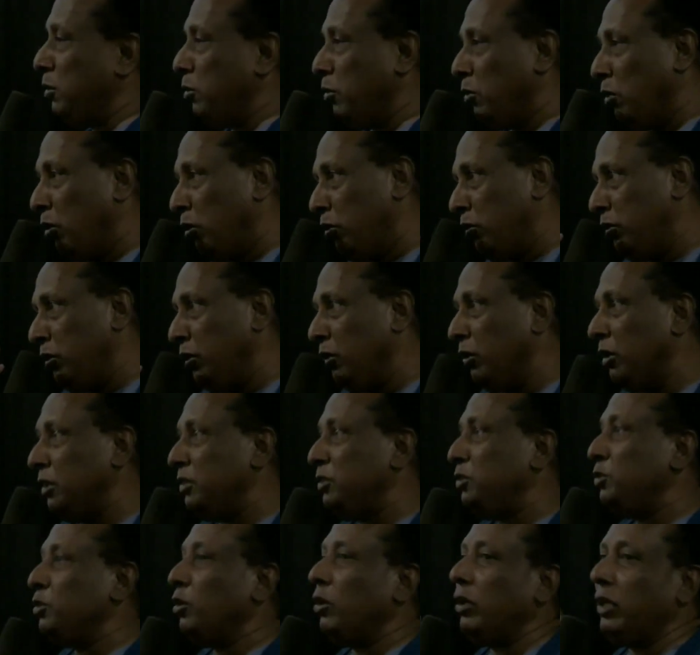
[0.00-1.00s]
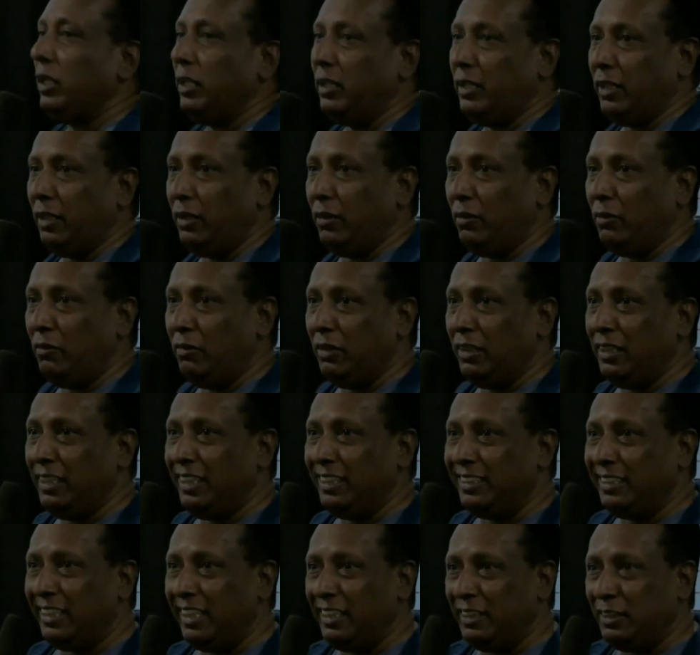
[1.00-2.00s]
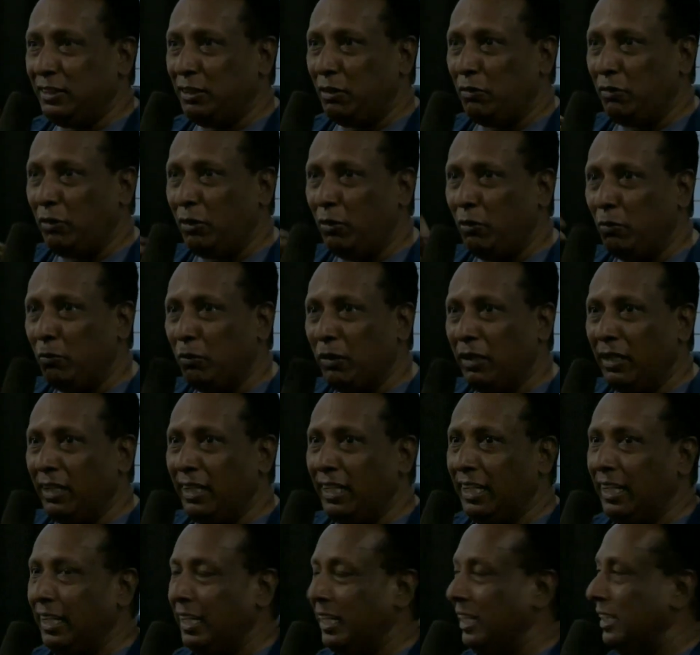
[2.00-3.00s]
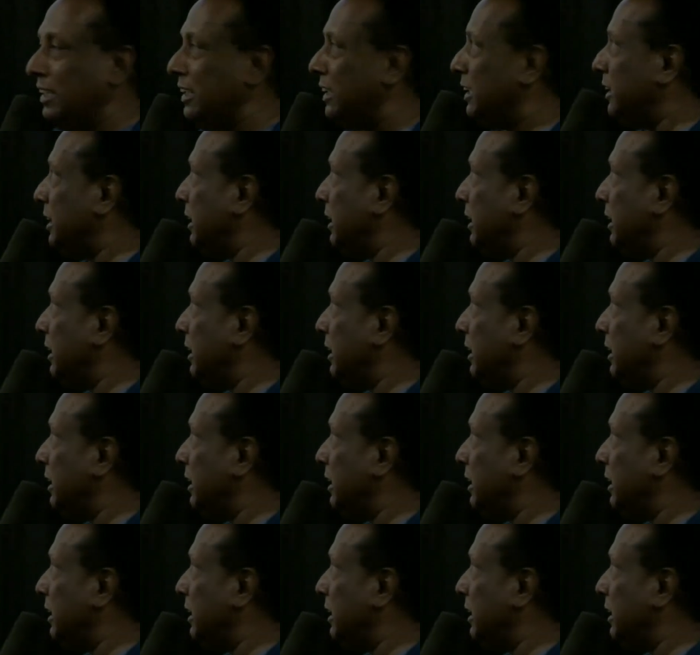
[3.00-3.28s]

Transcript: throughout you enjoy it, with the sense of humor and other